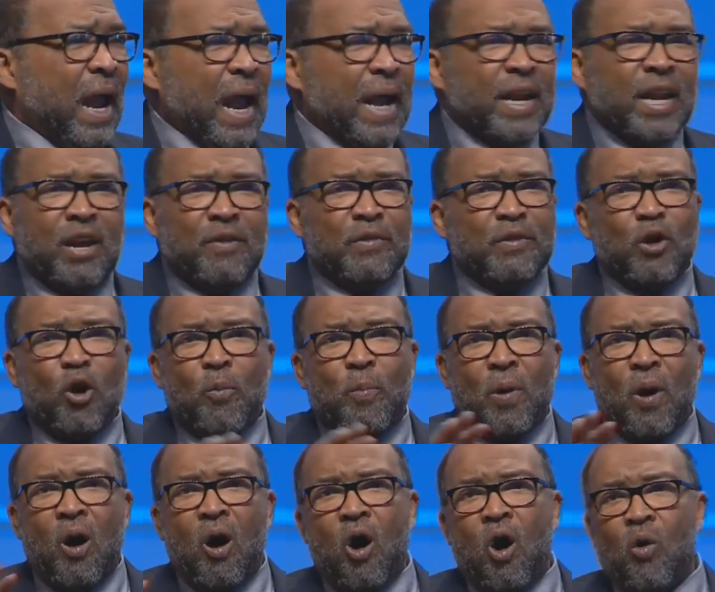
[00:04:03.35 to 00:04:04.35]
and even though
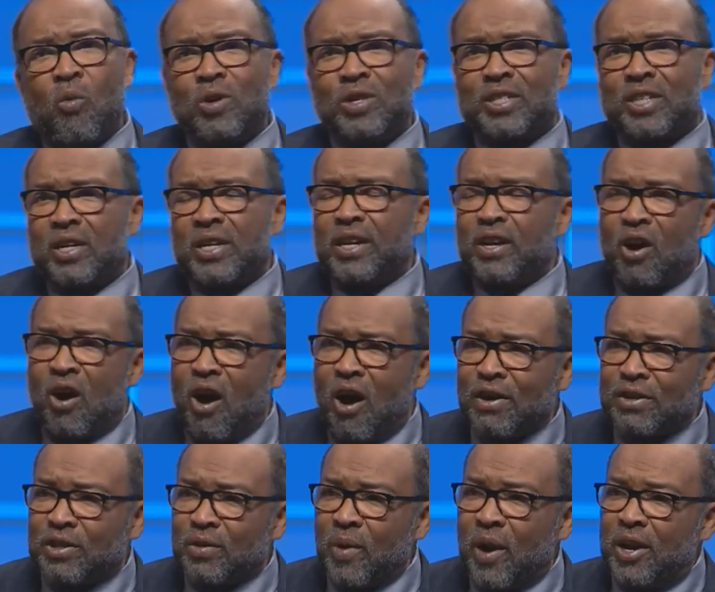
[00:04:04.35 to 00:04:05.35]
Paul was
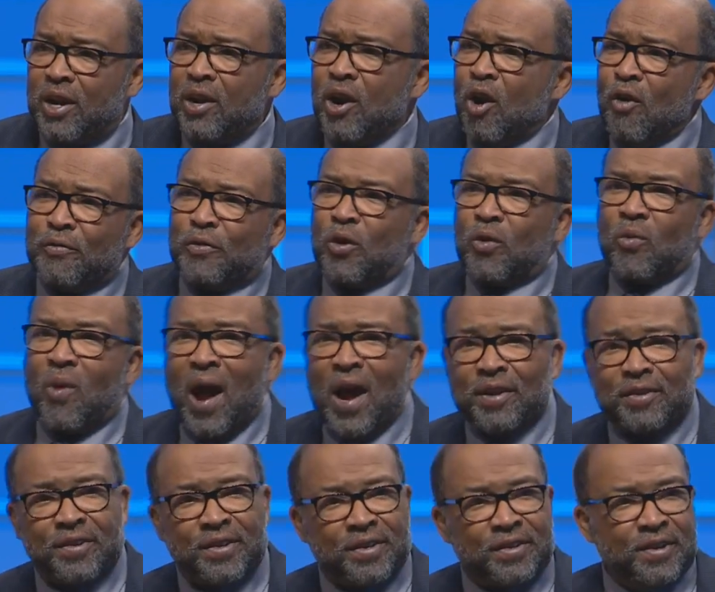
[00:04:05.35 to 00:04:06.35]
incarcerated for
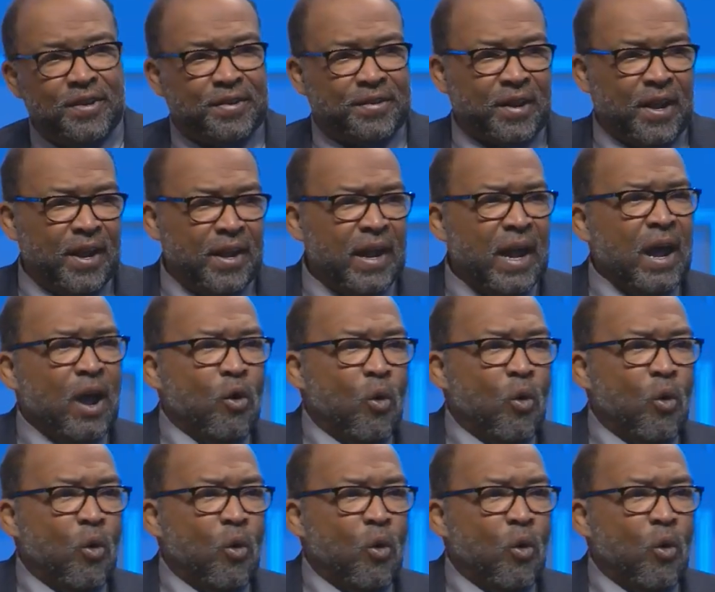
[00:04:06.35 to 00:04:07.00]
righteousness' sake,